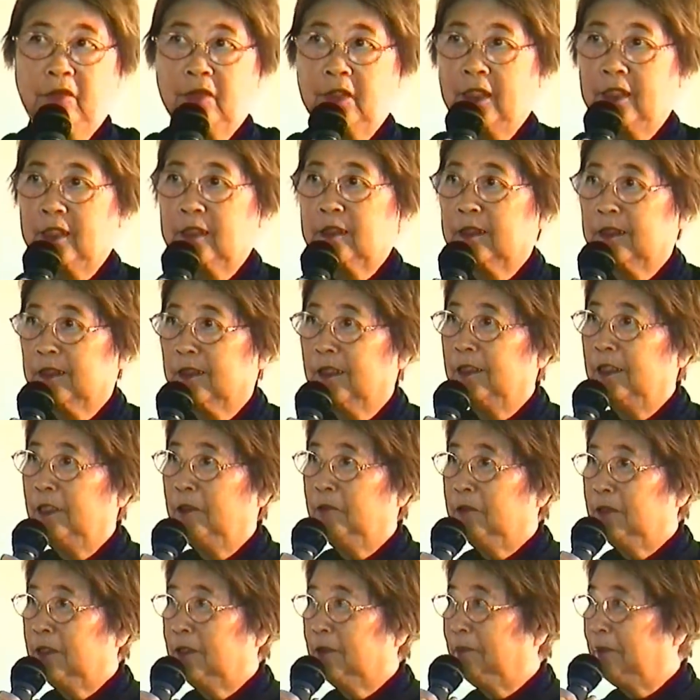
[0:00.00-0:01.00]
that
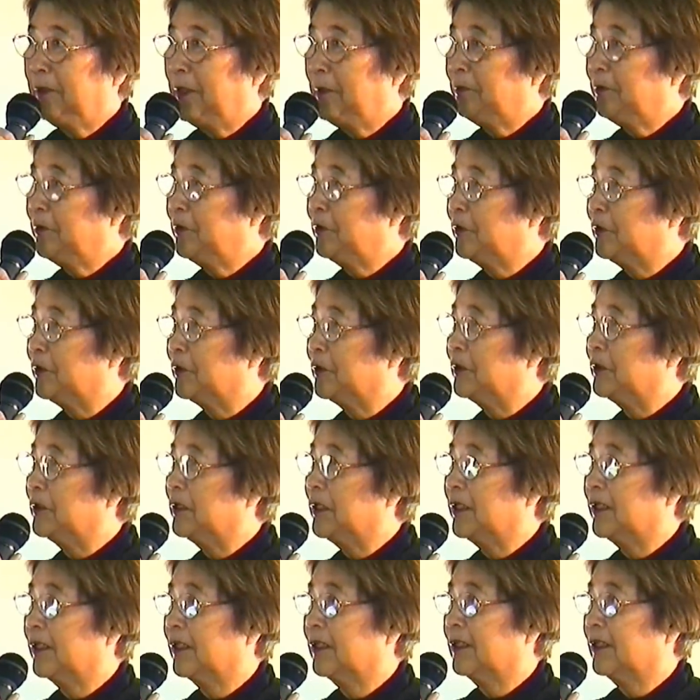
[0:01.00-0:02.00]
even the people
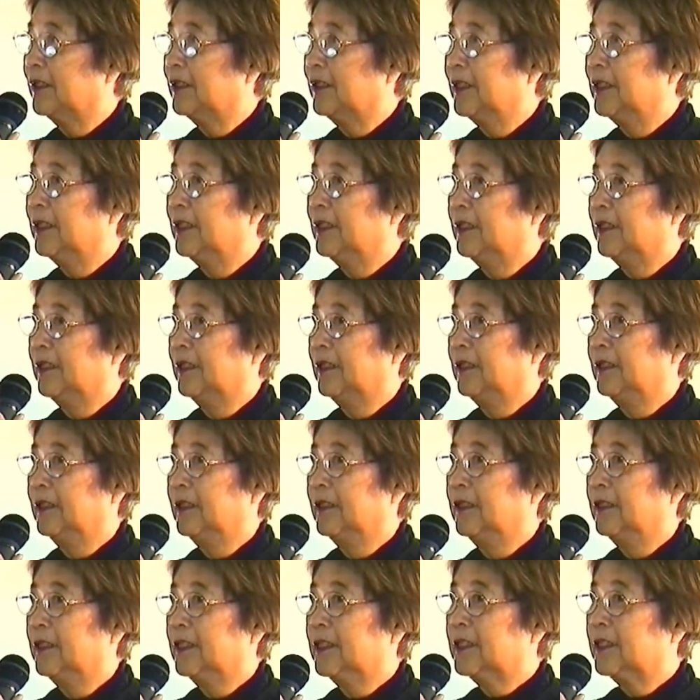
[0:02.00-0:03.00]
who
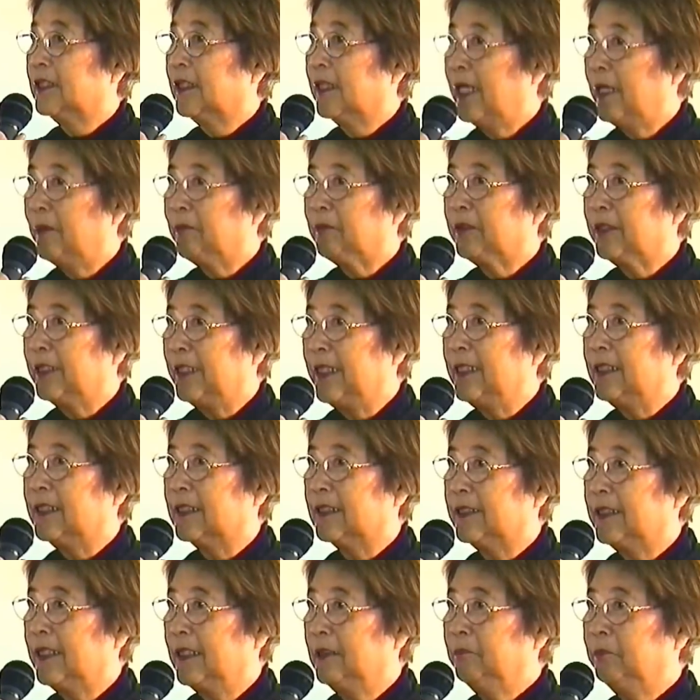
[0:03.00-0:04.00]
slept in
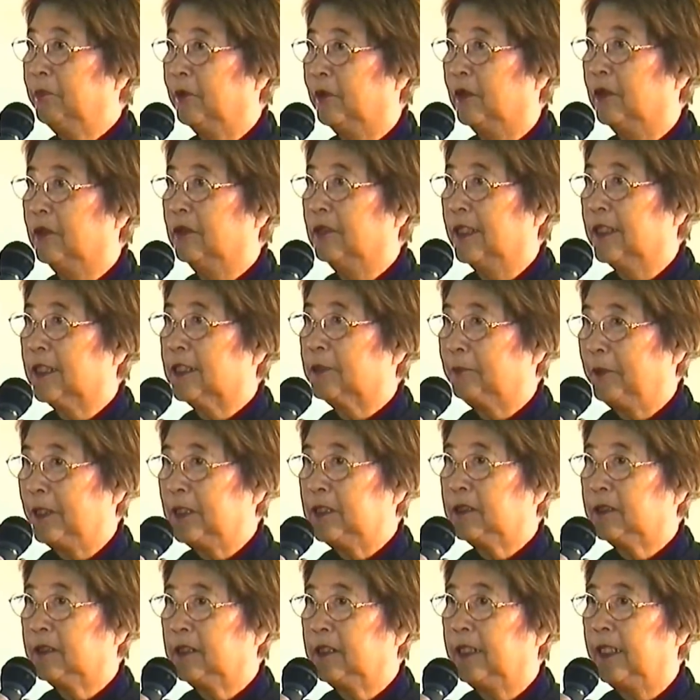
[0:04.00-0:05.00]
a temple,
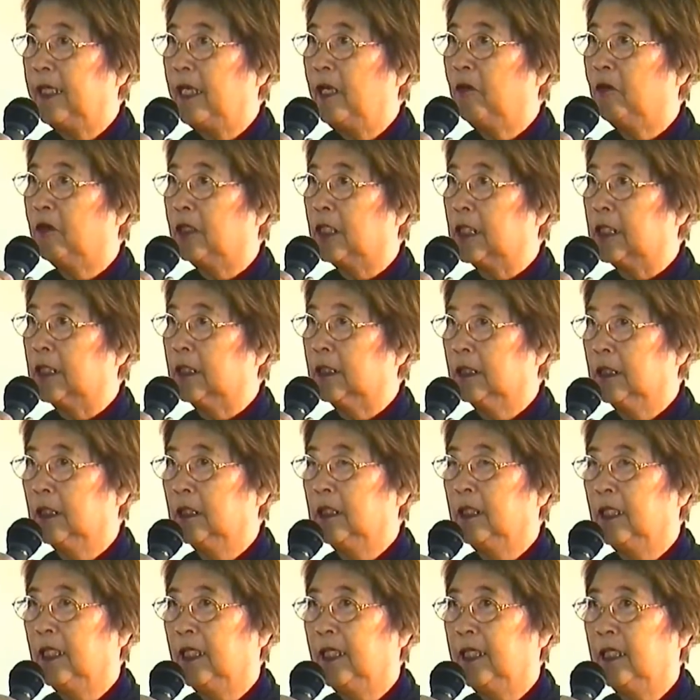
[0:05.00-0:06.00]
especially they were
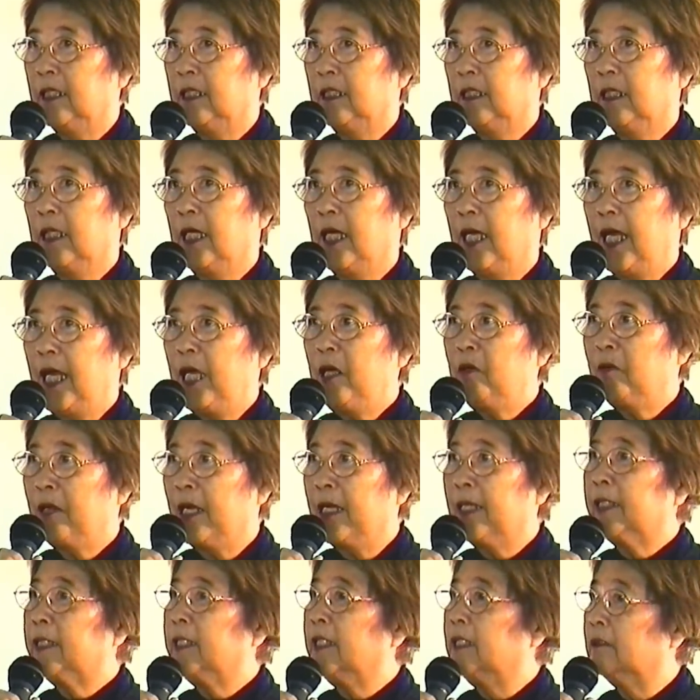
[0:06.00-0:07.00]

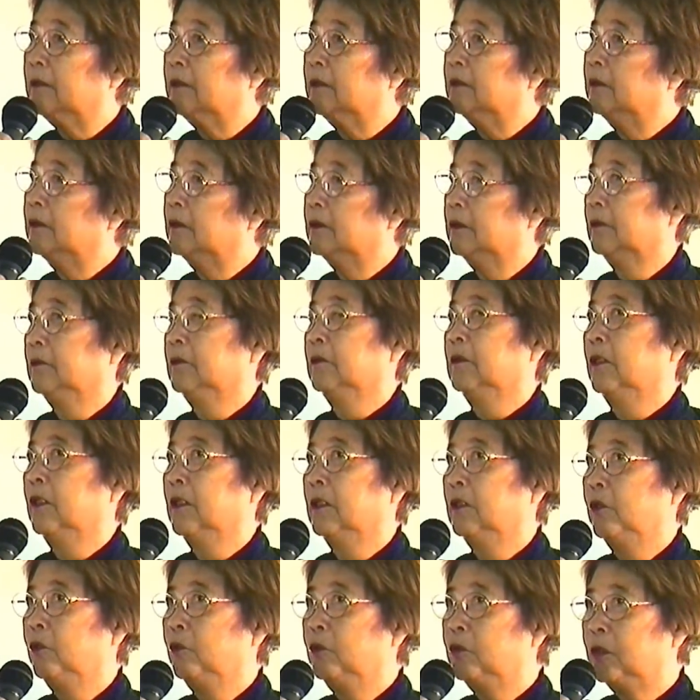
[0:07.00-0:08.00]
high-ranking
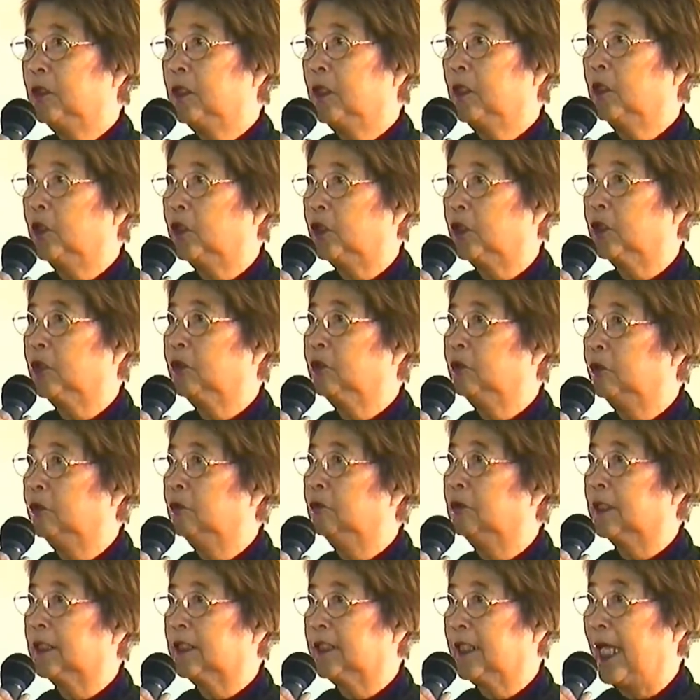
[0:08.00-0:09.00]
warlord
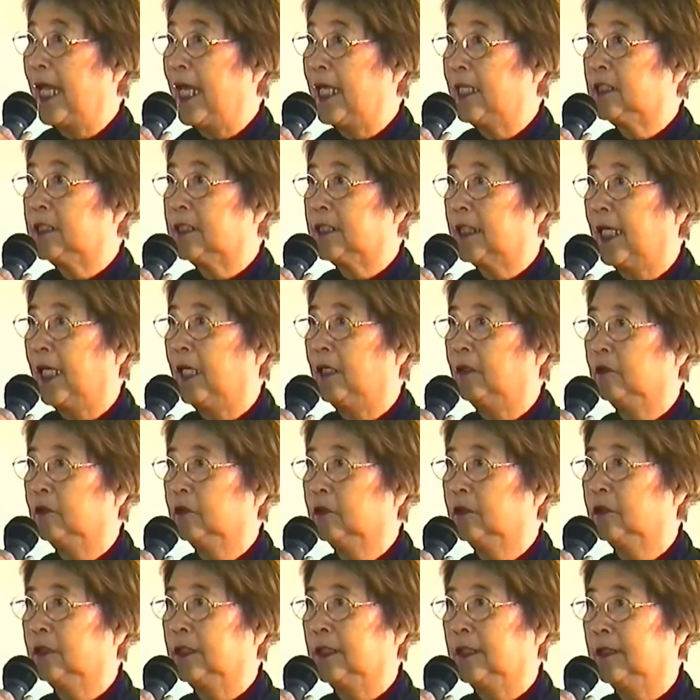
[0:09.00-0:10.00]
who was
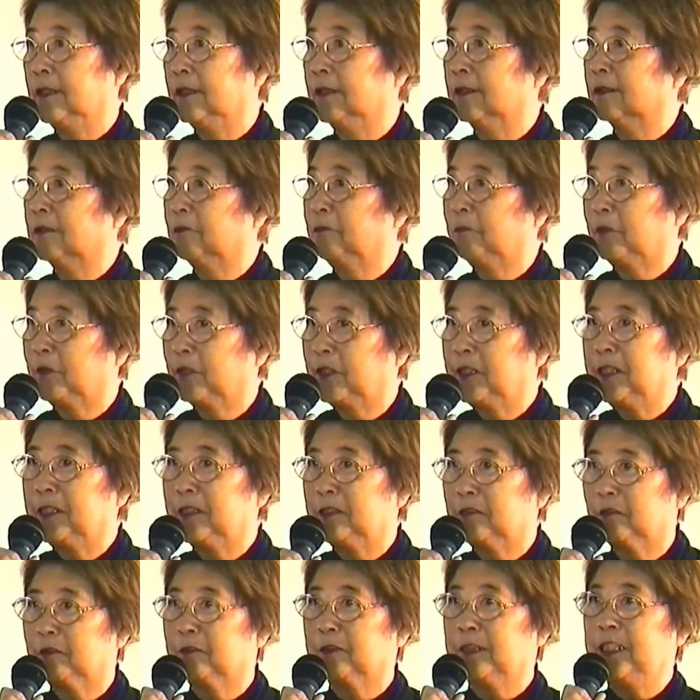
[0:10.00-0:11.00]
exiled in
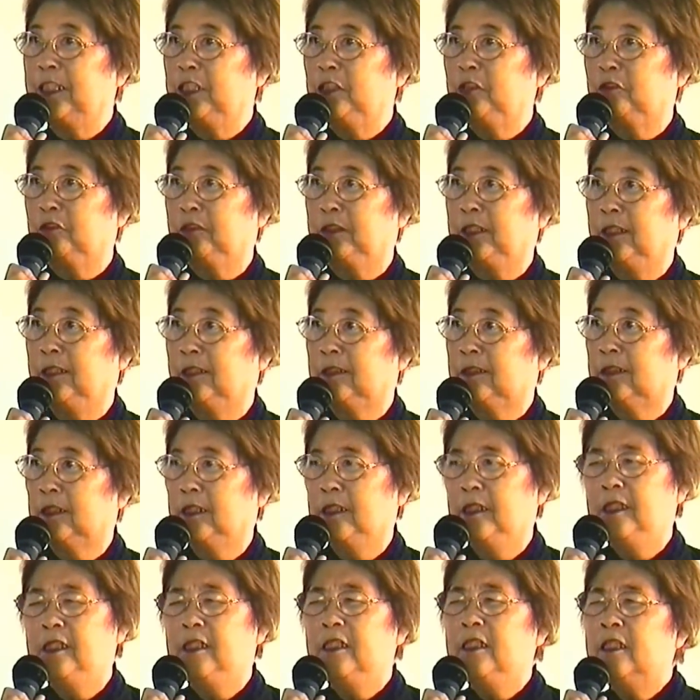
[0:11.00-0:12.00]
political intrigues,
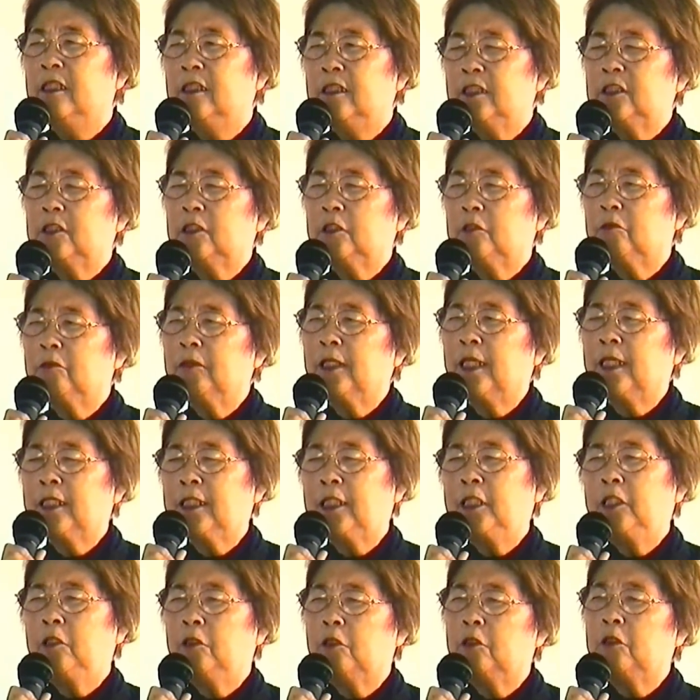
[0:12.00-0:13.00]
sort of
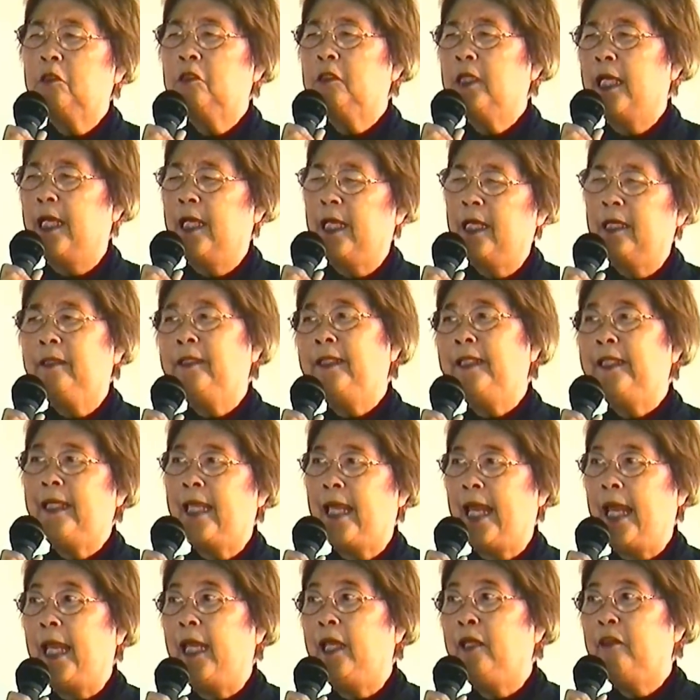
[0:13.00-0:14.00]
like, you know, Henry
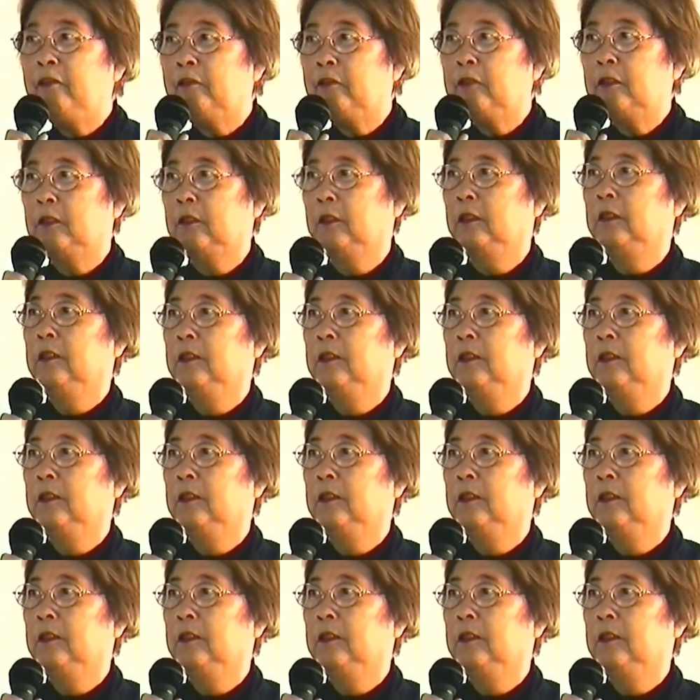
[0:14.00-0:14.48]
VIII